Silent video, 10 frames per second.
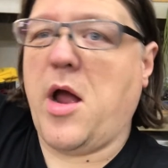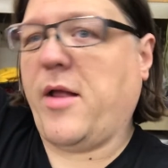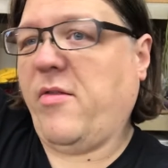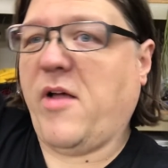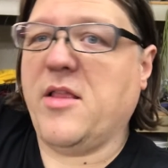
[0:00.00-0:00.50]
I
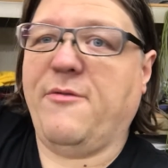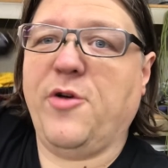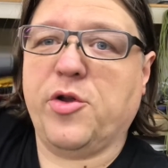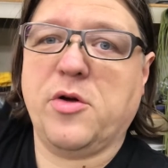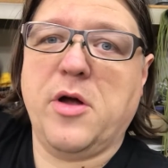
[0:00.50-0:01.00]
can slide the
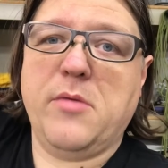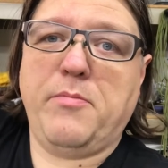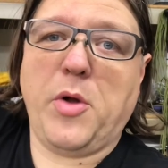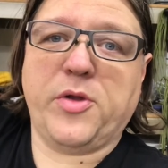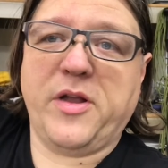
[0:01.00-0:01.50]
filter in,
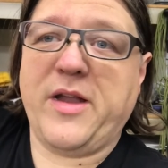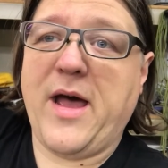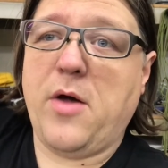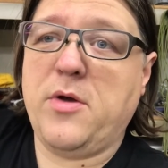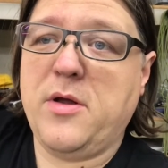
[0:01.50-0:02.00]
bolt it
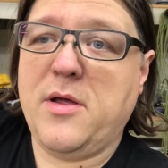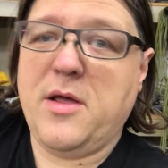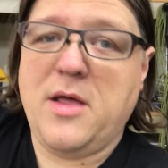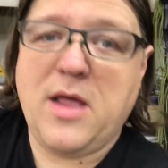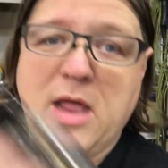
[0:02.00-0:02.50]
down.
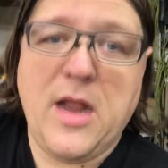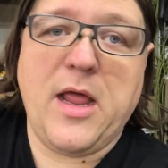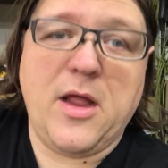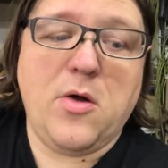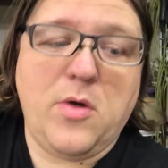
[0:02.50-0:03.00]
It
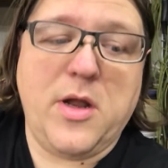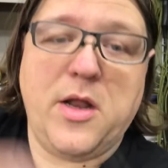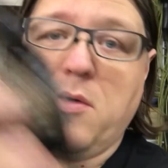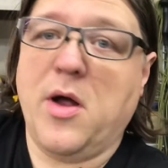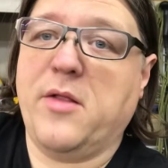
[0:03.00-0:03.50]
ain't going
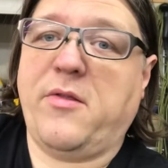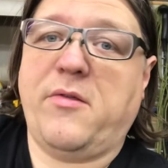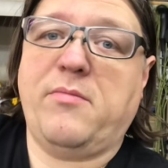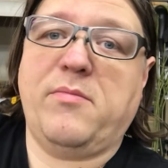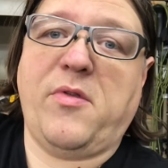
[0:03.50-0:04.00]
anywhere.
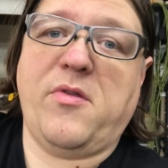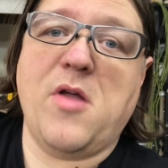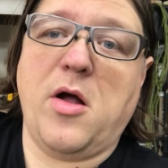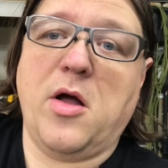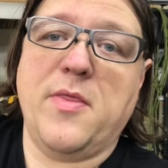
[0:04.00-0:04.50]
It's
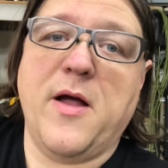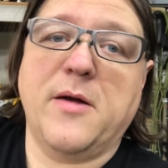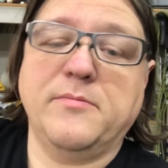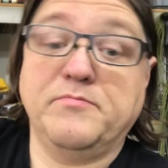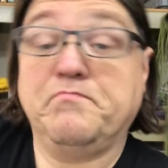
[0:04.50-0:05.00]
snug on there.
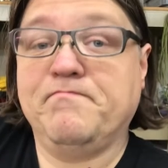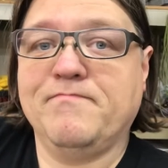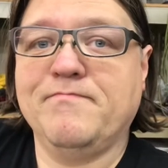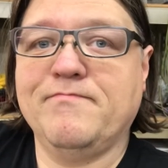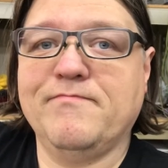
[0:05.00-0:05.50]

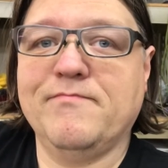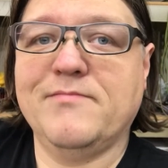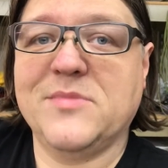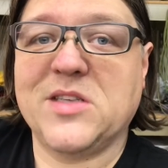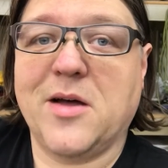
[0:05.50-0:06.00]

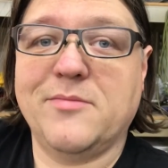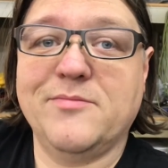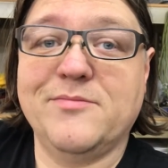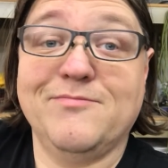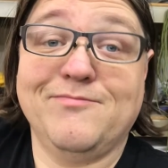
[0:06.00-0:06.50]
So,
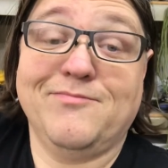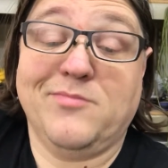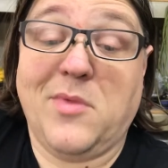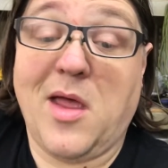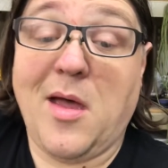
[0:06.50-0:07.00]

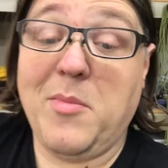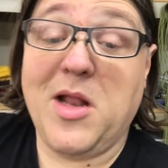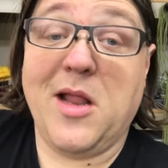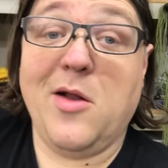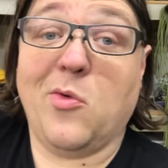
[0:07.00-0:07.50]
I
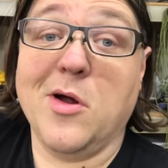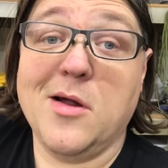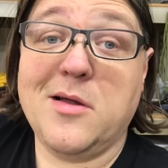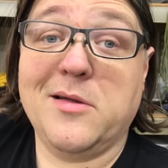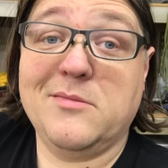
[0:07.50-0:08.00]
mean, it'll
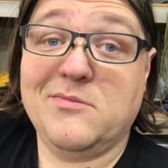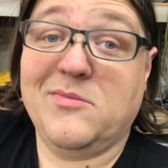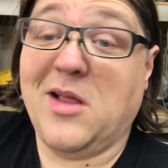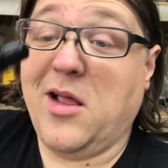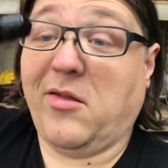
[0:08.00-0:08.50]
work.
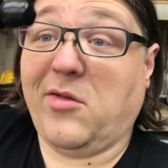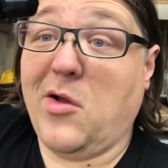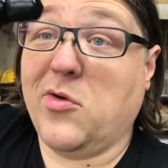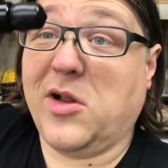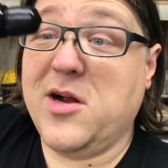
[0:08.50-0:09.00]
It's
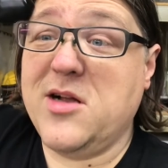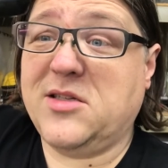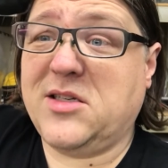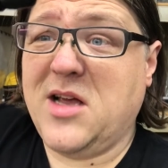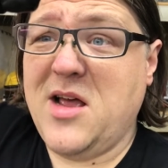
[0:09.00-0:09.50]
low
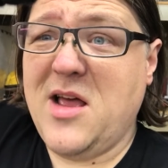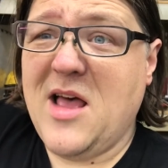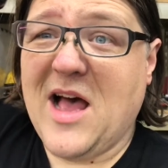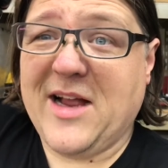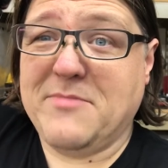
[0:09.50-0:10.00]
clearance.
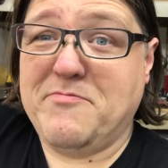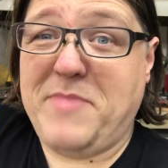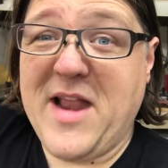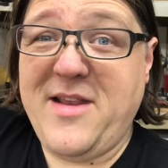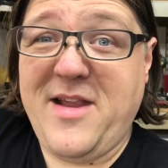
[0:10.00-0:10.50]
I can
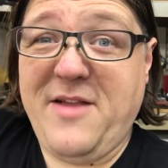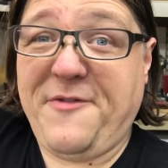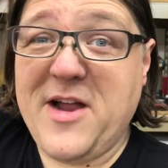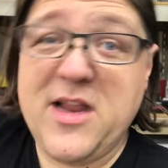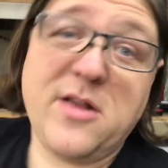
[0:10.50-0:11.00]
bend it if
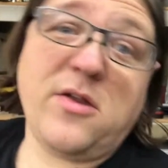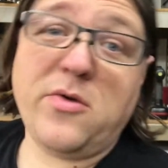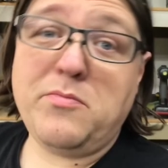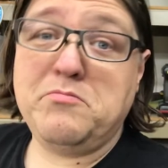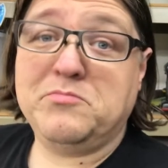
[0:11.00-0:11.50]
I need to.
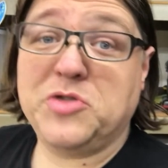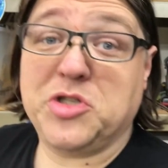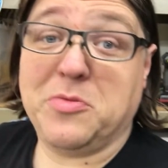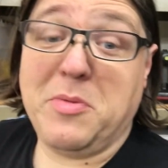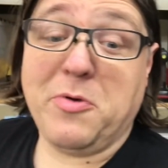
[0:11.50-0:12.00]

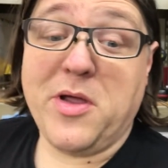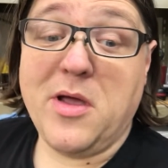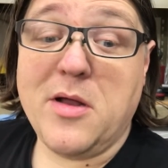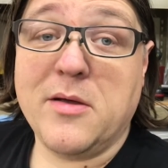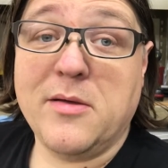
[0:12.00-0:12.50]
Should be pretty good.